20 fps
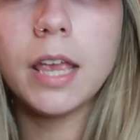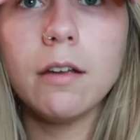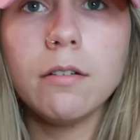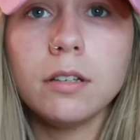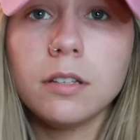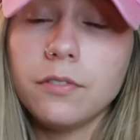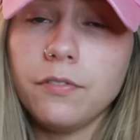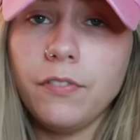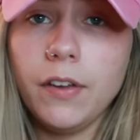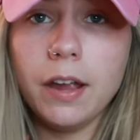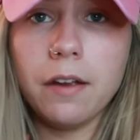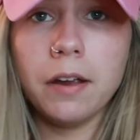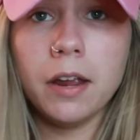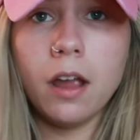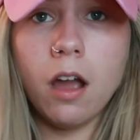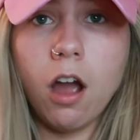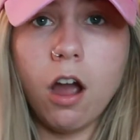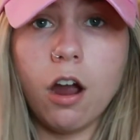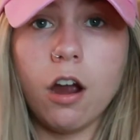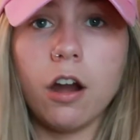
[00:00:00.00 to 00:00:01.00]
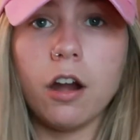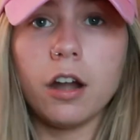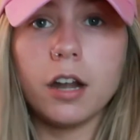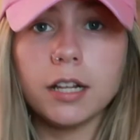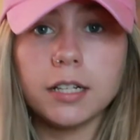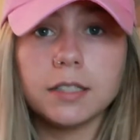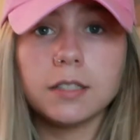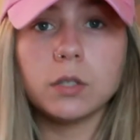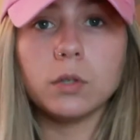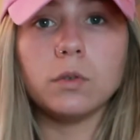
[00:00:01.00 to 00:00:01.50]
It was very
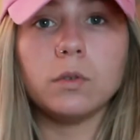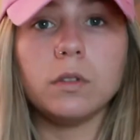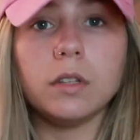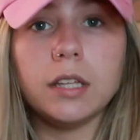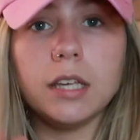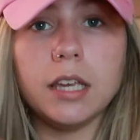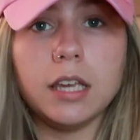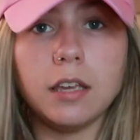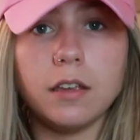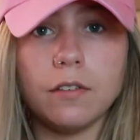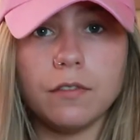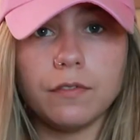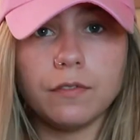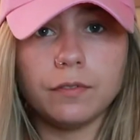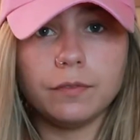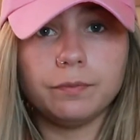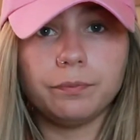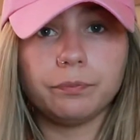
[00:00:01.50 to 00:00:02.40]
hard to leave